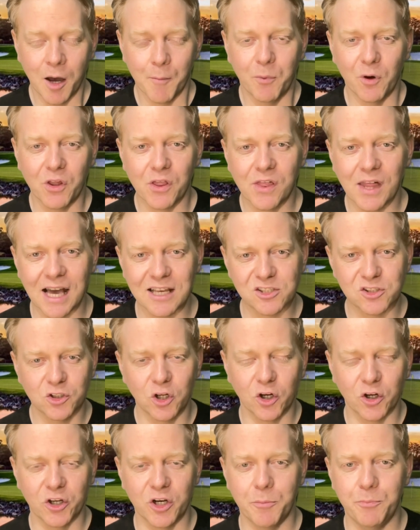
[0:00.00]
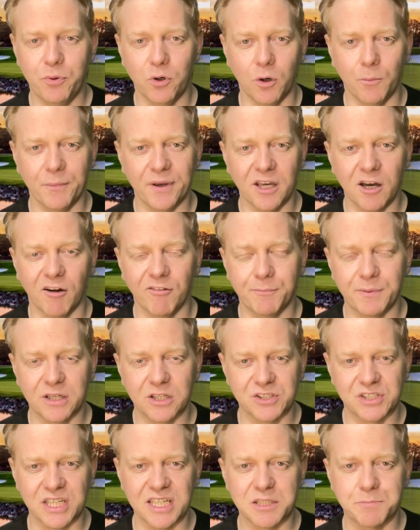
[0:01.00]
but that's not going to put me off
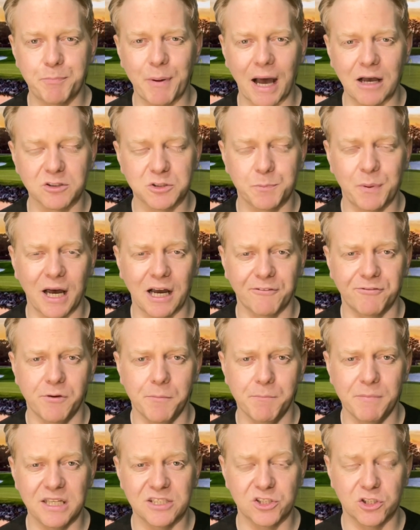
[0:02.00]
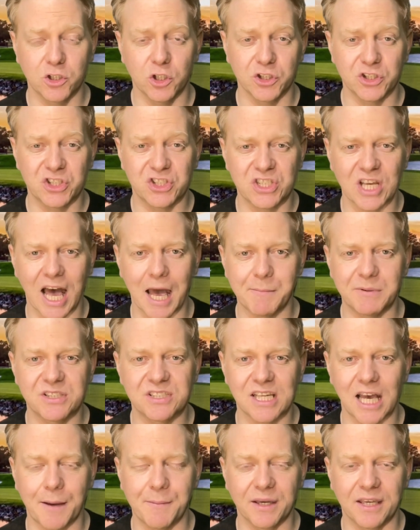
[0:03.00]
because he's bounced back from missed cuts time and
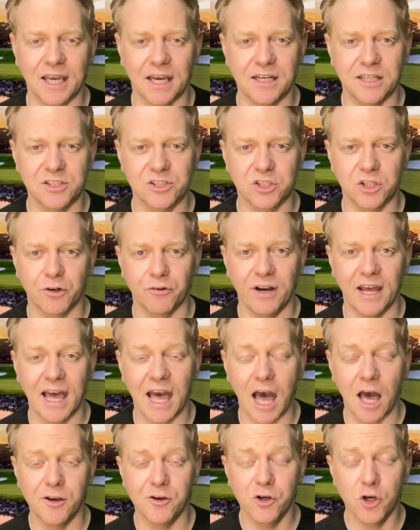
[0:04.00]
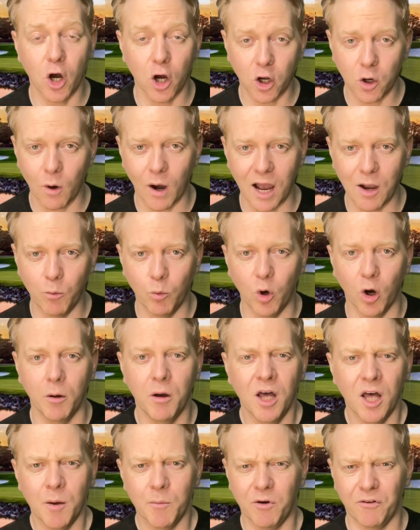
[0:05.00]
time again in his career and not quite won,
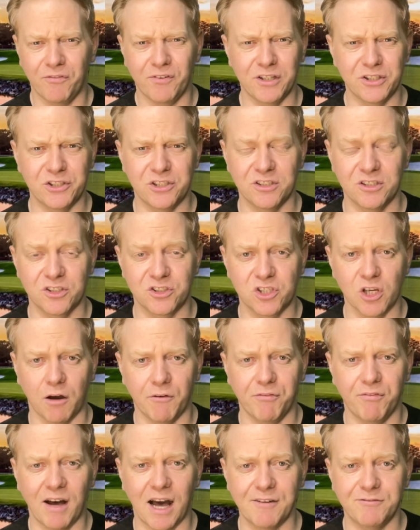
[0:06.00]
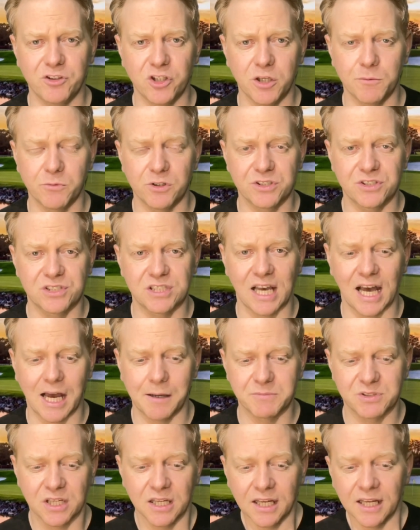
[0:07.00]
but finished in the top 5 numerous
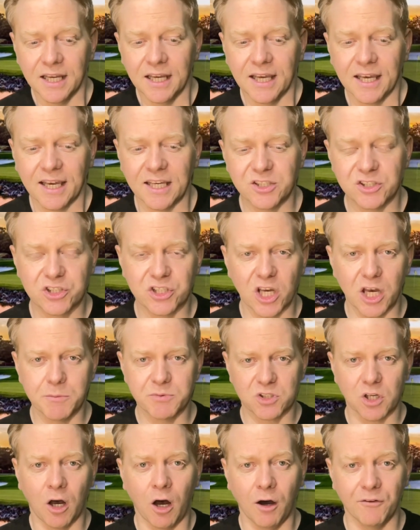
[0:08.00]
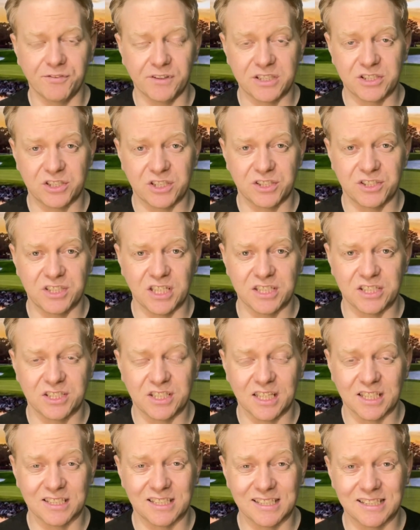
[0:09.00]
times. In terms of his
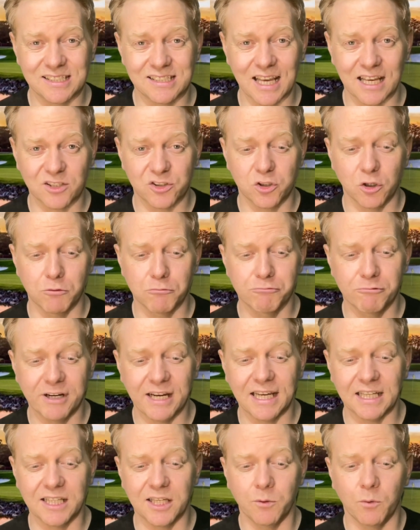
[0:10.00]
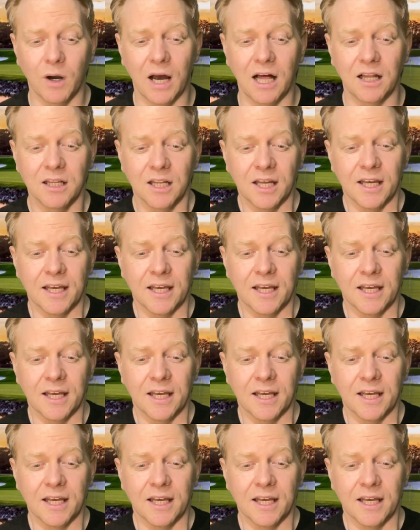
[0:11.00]
statistics, he sets up really well.